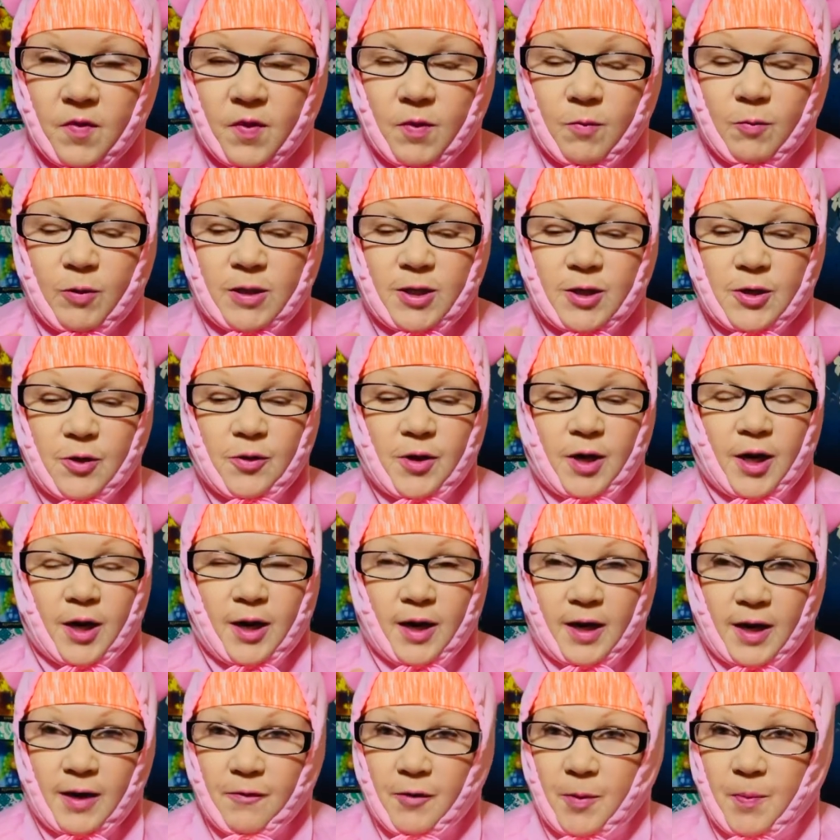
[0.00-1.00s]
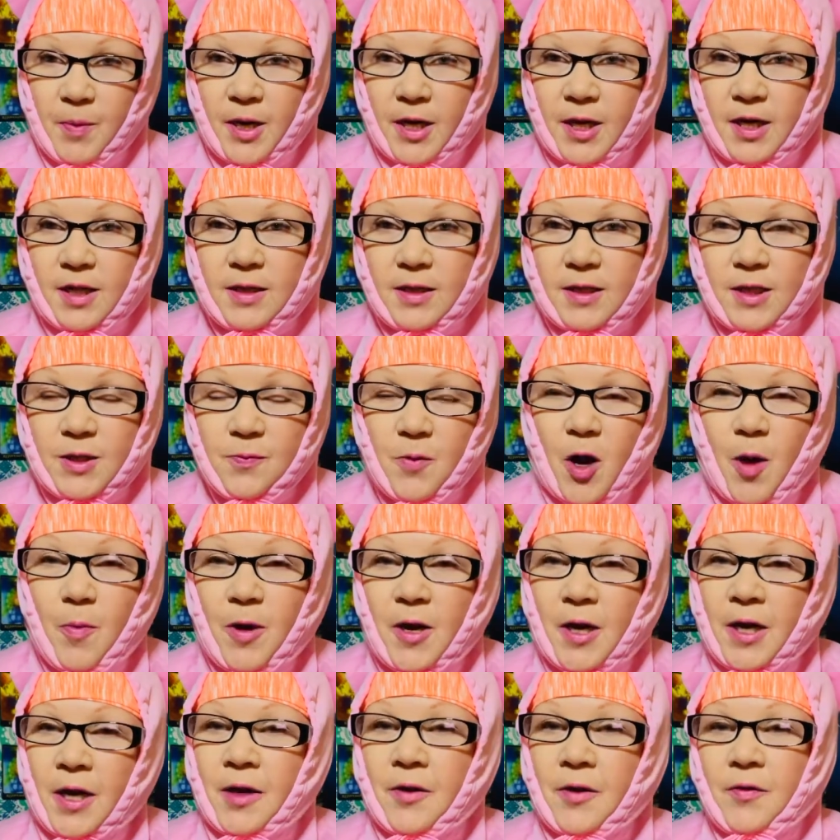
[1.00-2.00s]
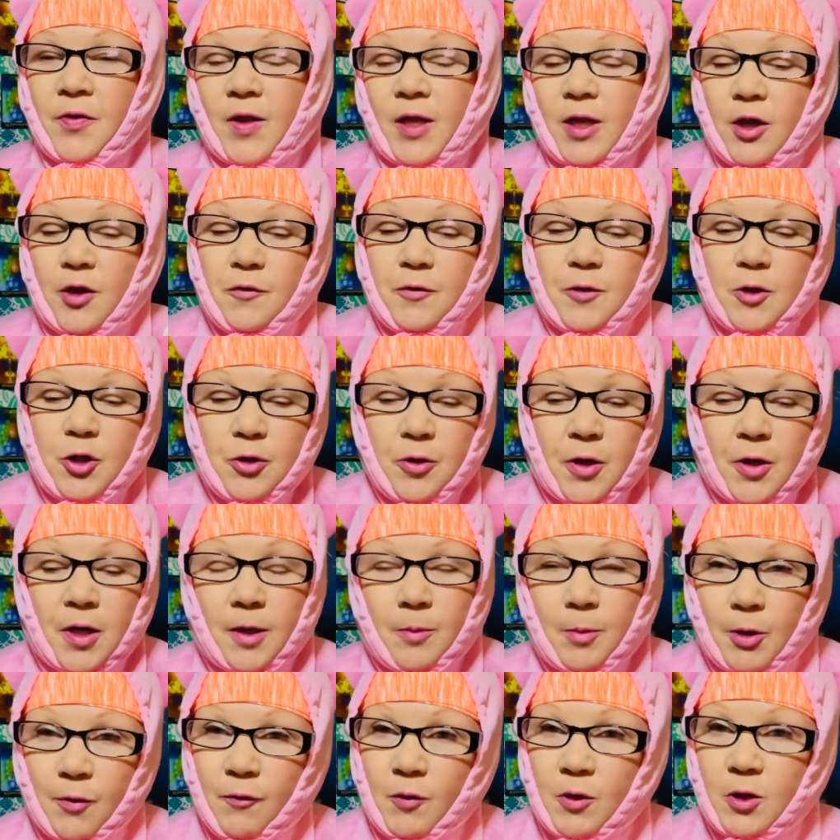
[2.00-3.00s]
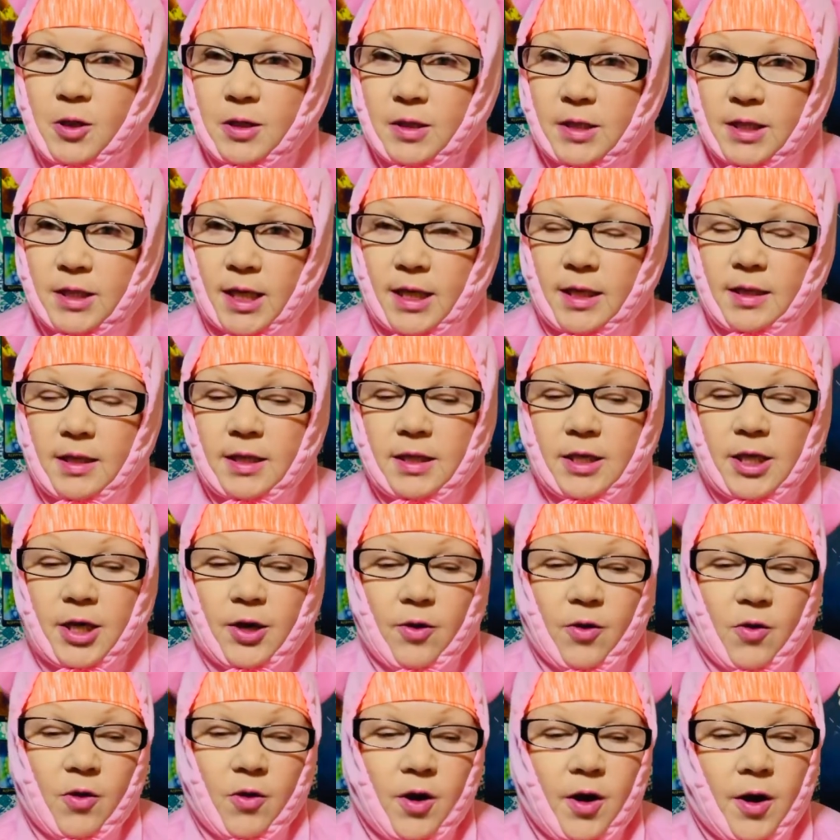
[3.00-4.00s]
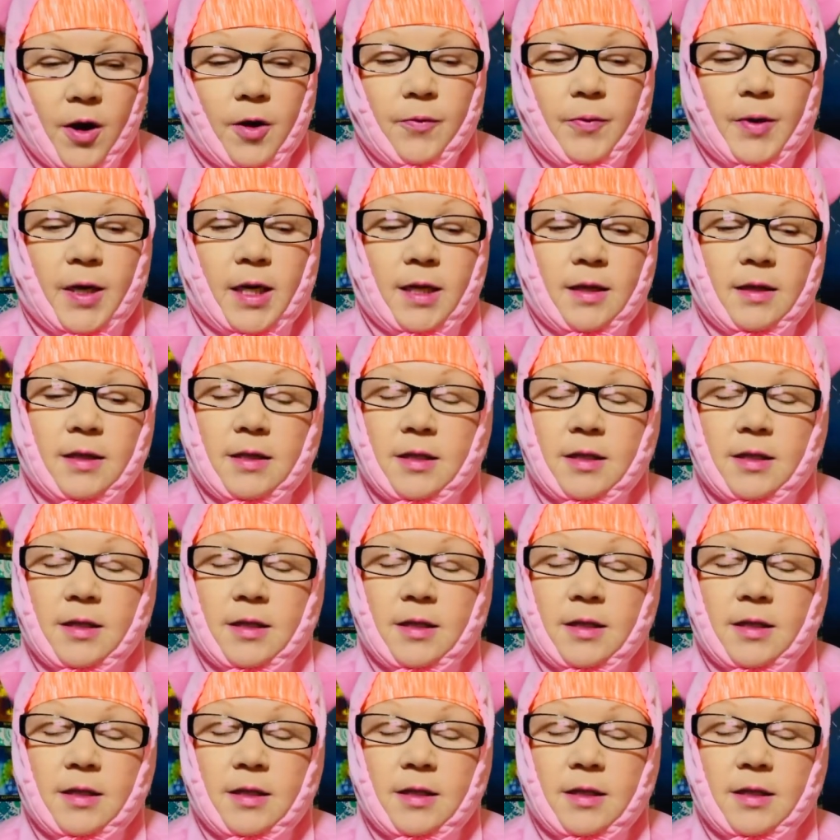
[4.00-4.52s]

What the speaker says: What's going on, everybody? It's Robin here. Thank you for joining me for your daily tarot card reading.